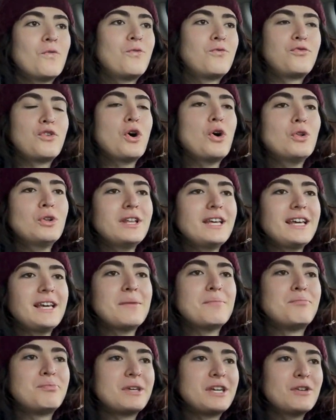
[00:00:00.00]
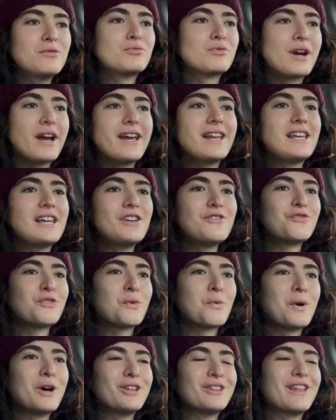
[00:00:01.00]
fully be ready
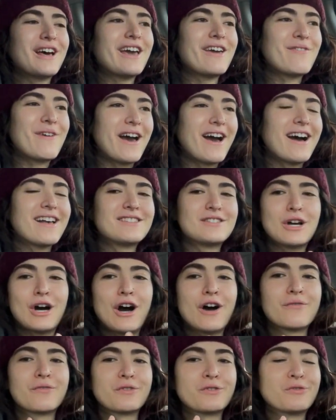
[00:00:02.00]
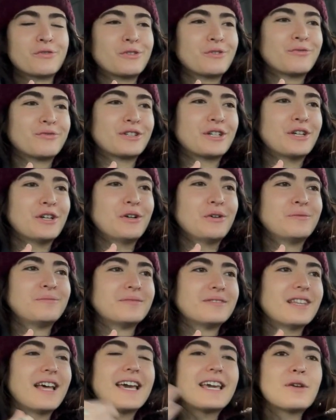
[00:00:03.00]
for what life has to offer for you.
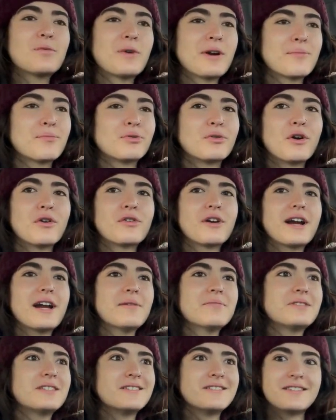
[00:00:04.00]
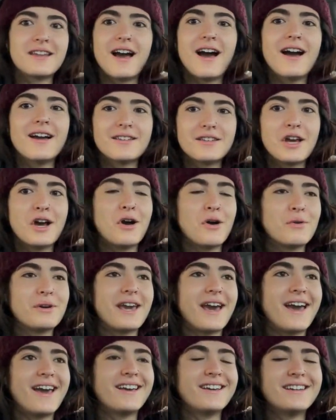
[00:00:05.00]
Like, we're programmed to not know
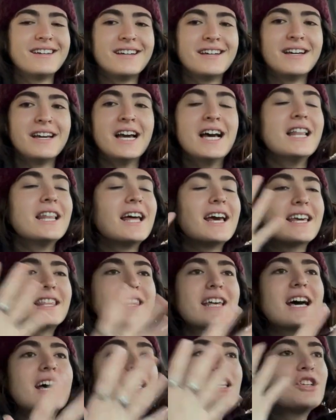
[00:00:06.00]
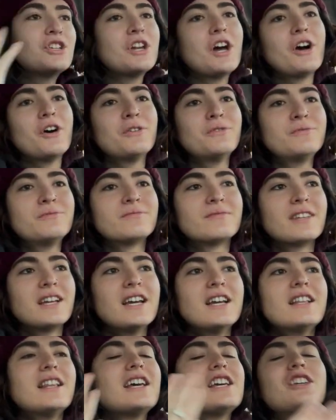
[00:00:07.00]
yet. Like, you know,
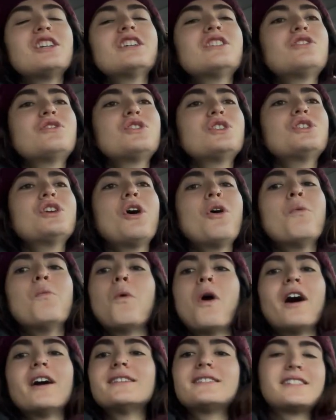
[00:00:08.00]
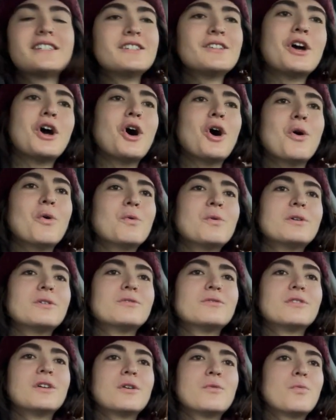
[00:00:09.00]
like, you don't want to know
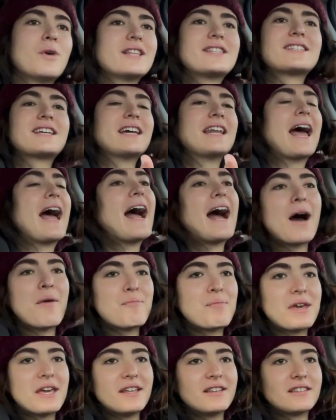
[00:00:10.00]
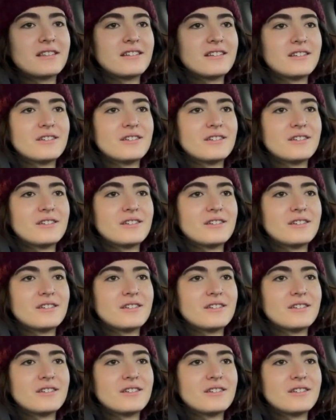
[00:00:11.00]
what's going to happen